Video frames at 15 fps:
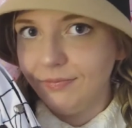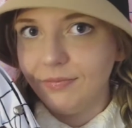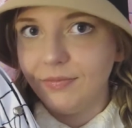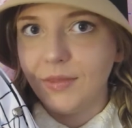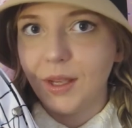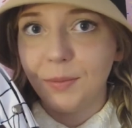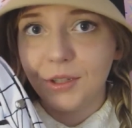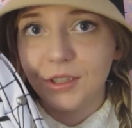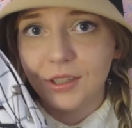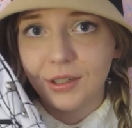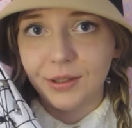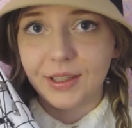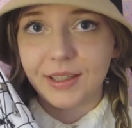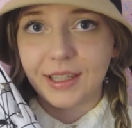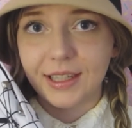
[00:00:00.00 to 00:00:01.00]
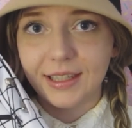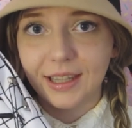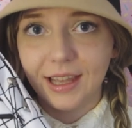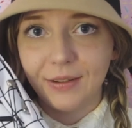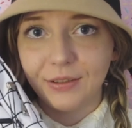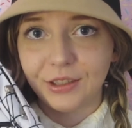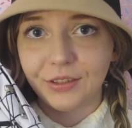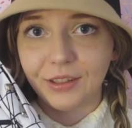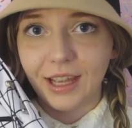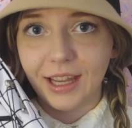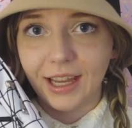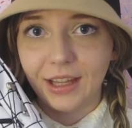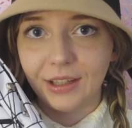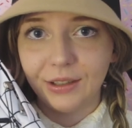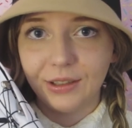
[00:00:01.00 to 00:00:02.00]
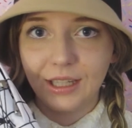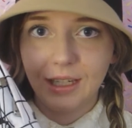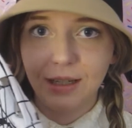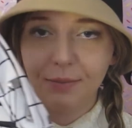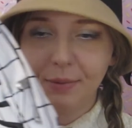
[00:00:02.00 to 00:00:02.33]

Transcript: Number two is this Loungefly Hello Kitty